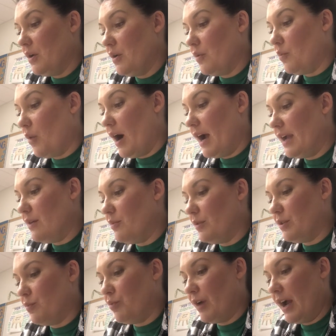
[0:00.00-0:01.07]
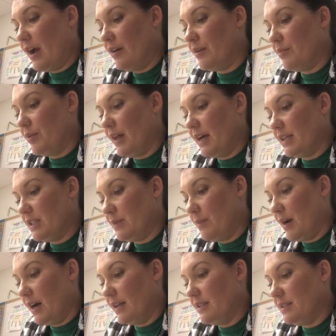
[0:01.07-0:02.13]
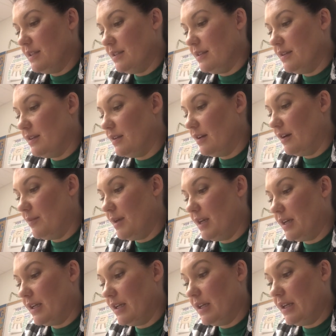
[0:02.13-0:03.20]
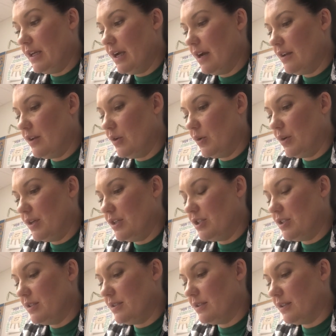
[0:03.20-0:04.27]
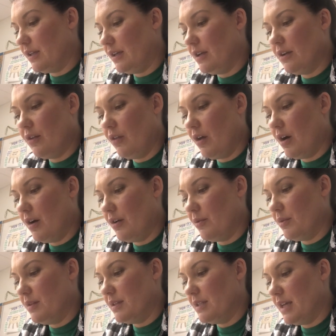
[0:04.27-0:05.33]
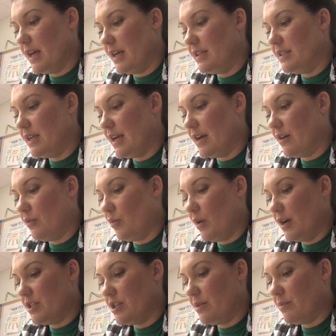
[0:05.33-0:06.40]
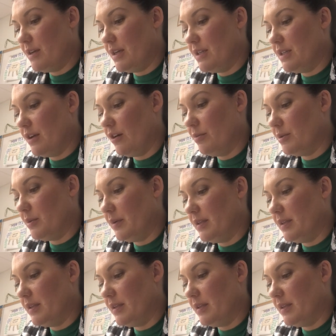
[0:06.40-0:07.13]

white with brown and black spots. Not making any kind of noise, just slinking along with his head down, watching me, tail between